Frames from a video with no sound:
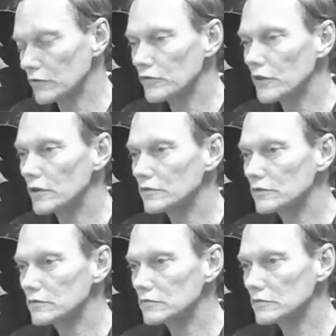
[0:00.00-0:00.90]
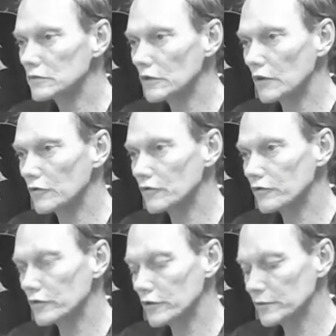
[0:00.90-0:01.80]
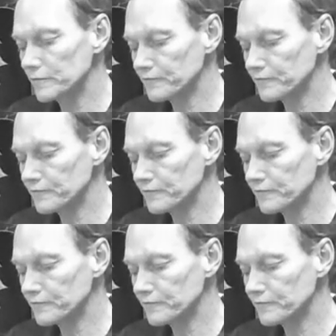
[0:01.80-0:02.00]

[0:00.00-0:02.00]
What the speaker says: and drugs, so I was free.